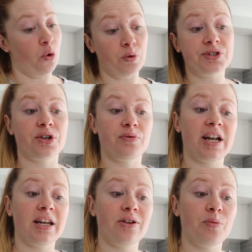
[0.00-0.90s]
Also read
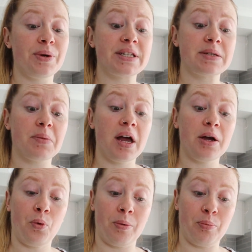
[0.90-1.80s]
a little bit of Smart
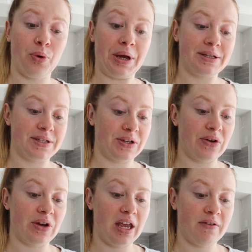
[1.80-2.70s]
at one point, so
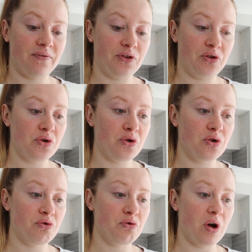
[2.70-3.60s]
if
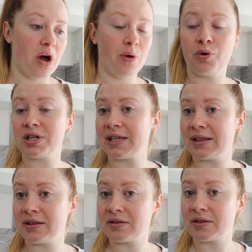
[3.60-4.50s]
you are
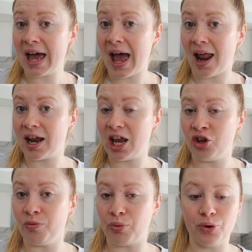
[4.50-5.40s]
wanting that in
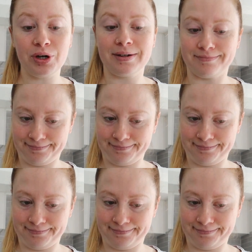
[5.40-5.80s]
your book,